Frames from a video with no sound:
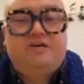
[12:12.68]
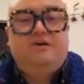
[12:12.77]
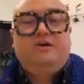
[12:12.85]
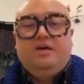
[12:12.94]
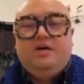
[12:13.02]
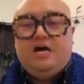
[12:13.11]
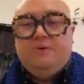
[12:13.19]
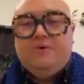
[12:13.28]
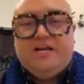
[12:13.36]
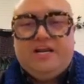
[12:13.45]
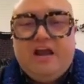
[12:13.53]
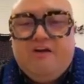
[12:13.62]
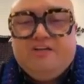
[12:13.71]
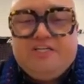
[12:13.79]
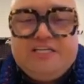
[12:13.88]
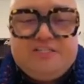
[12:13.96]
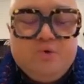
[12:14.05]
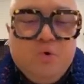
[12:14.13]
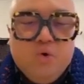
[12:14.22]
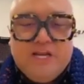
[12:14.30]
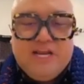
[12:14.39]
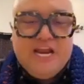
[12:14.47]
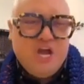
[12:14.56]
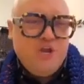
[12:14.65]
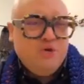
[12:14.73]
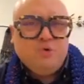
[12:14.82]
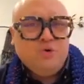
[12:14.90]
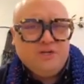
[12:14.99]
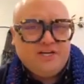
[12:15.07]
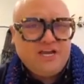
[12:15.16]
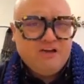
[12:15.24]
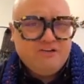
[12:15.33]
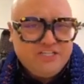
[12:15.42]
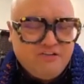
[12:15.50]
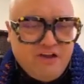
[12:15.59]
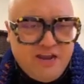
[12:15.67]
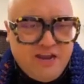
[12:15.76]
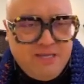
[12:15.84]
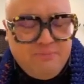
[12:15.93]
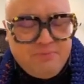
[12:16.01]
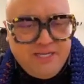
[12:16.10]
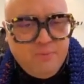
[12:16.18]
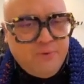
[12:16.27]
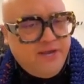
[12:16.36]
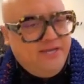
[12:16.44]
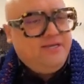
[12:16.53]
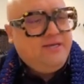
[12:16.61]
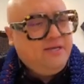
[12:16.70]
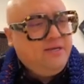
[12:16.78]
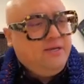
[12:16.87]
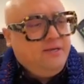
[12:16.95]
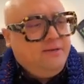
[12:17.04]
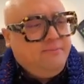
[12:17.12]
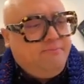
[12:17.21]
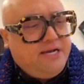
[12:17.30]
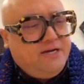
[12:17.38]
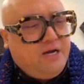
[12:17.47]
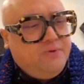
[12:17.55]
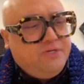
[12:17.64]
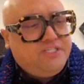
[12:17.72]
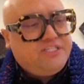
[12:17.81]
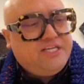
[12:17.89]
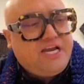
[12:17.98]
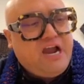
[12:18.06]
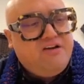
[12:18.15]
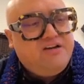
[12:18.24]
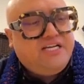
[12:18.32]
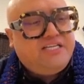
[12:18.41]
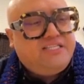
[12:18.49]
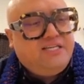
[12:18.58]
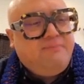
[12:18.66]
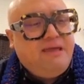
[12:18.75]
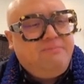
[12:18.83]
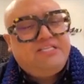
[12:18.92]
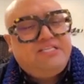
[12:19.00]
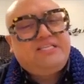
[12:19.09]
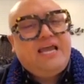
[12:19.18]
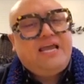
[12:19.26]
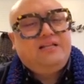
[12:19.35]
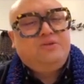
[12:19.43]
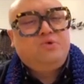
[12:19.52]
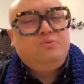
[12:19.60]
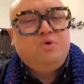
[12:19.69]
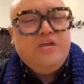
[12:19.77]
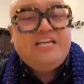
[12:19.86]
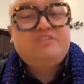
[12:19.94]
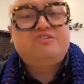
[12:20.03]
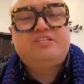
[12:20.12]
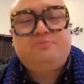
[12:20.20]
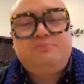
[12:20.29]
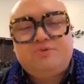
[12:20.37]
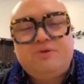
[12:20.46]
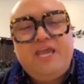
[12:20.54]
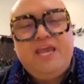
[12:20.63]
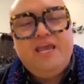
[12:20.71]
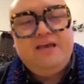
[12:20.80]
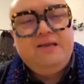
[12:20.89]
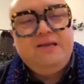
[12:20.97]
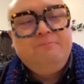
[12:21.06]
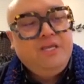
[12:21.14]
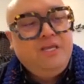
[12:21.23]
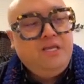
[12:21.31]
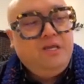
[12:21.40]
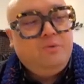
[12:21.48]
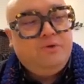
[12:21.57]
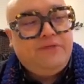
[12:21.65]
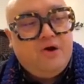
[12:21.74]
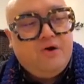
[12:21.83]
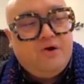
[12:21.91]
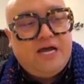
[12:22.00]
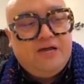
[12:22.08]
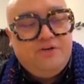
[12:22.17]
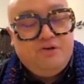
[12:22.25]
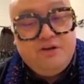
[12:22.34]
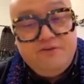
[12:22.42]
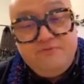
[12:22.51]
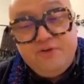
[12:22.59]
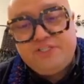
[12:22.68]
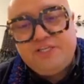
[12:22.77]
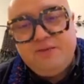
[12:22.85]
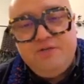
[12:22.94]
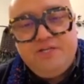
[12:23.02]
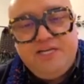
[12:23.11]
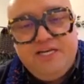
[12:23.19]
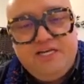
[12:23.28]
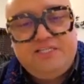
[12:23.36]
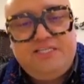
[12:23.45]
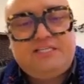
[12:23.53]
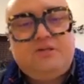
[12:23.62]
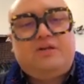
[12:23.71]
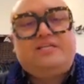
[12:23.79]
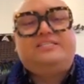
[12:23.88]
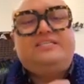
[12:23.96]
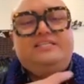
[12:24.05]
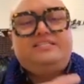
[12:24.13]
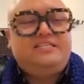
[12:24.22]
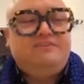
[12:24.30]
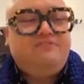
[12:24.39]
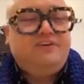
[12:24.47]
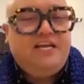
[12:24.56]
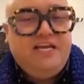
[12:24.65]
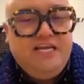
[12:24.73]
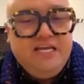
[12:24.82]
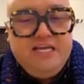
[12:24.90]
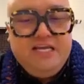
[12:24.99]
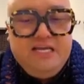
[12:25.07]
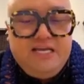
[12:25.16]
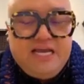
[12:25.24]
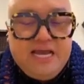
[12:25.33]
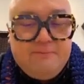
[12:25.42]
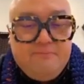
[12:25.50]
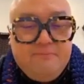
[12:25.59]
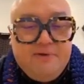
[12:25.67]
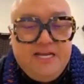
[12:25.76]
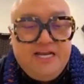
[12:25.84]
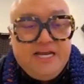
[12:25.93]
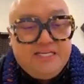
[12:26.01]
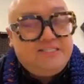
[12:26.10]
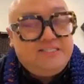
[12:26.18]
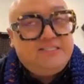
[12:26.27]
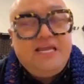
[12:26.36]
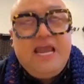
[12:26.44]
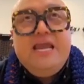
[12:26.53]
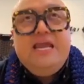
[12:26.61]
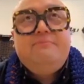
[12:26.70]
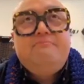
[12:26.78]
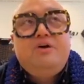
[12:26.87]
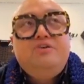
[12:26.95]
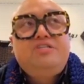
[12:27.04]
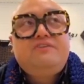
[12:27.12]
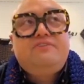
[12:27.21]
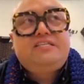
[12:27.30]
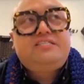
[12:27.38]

So I would encourage us all, and I know you're all encouraging great people anyway, but I would just encourage us to maybe take a little more extra special care with our neurodiverse community, because there's a lot of sensitivity in us, and most